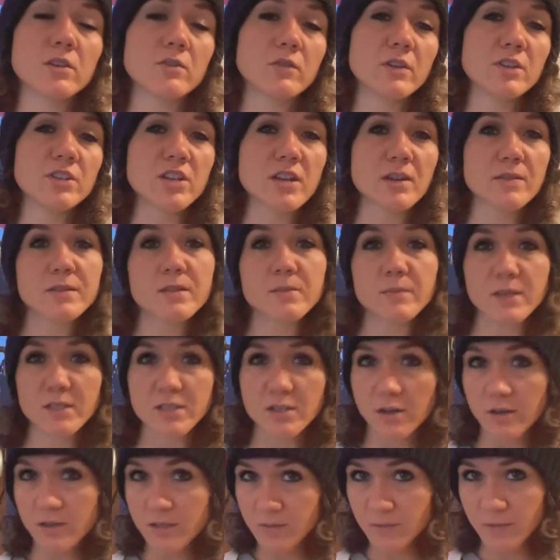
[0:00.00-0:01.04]
reach out to me,
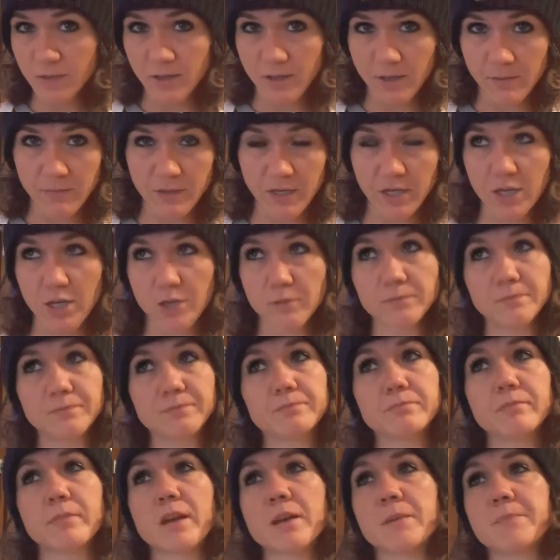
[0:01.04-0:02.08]
talk to me, let me know.
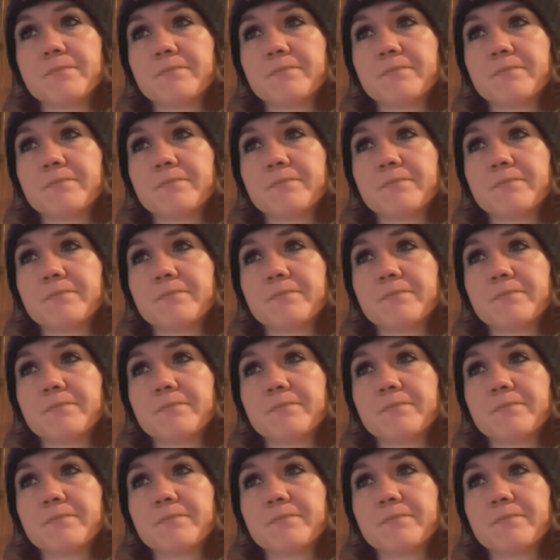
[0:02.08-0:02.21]
But